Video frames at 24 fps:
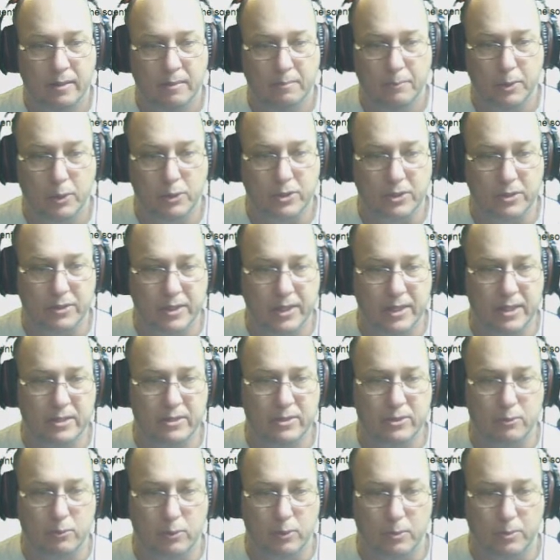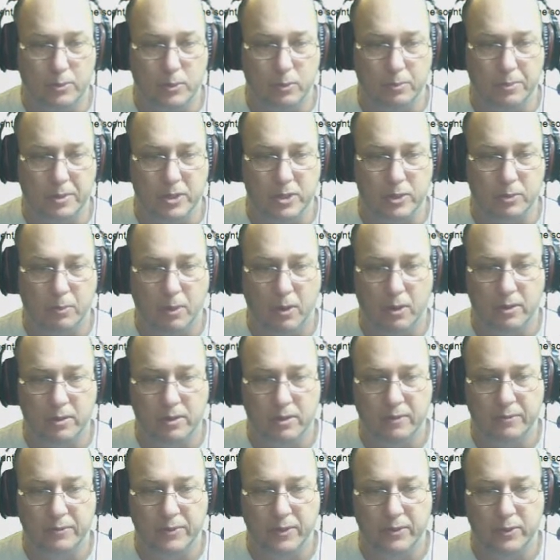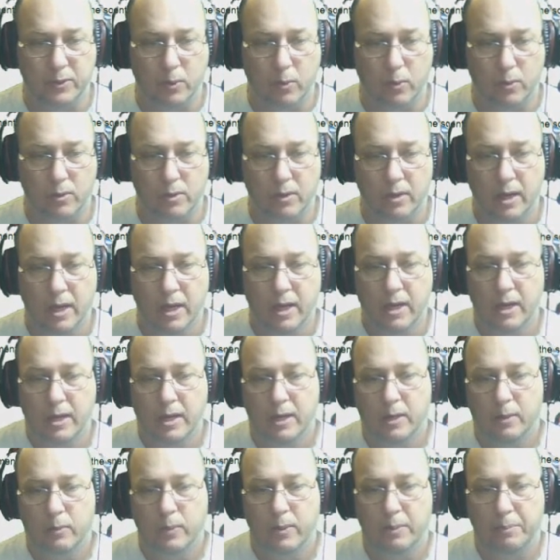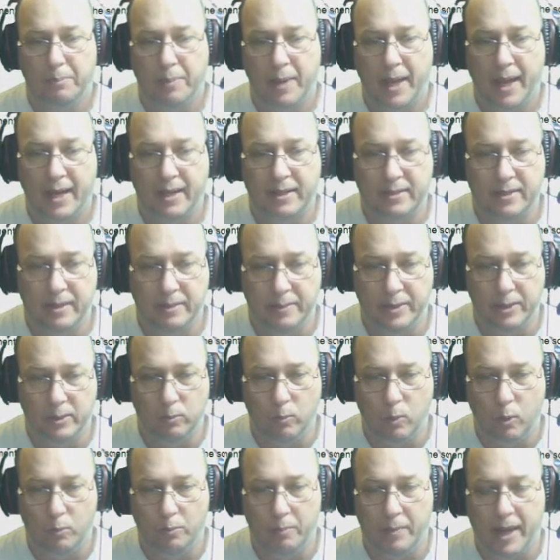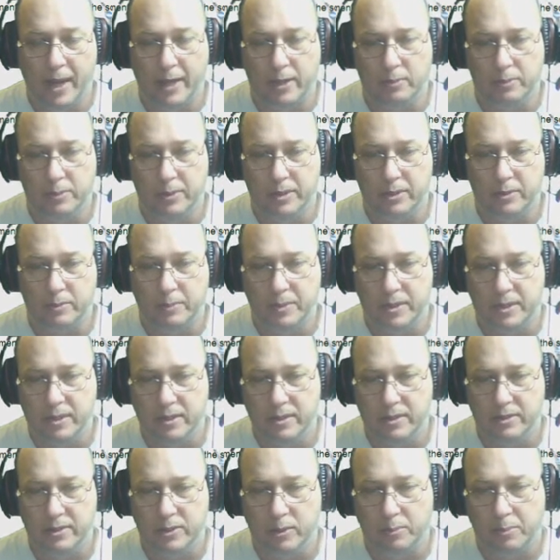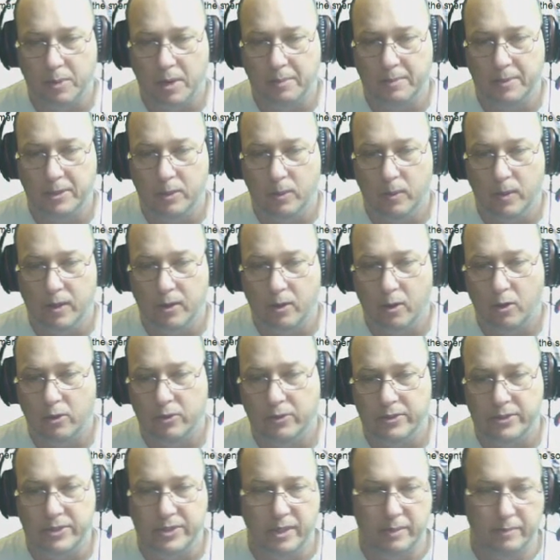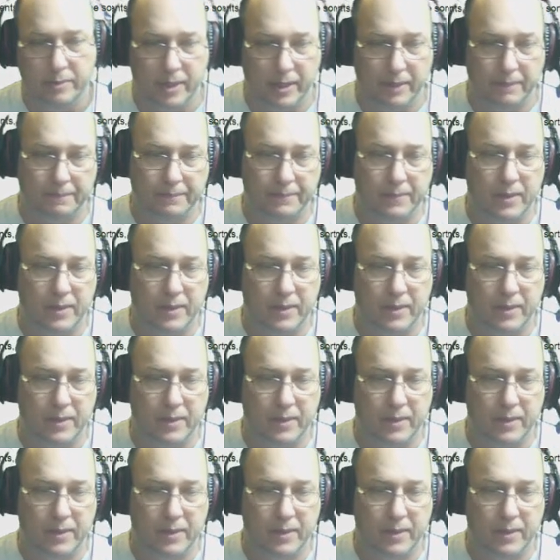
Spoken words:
Most of these groups will be small enough that the order we pack them in won't matter much, because they'll probably go out all on the same day.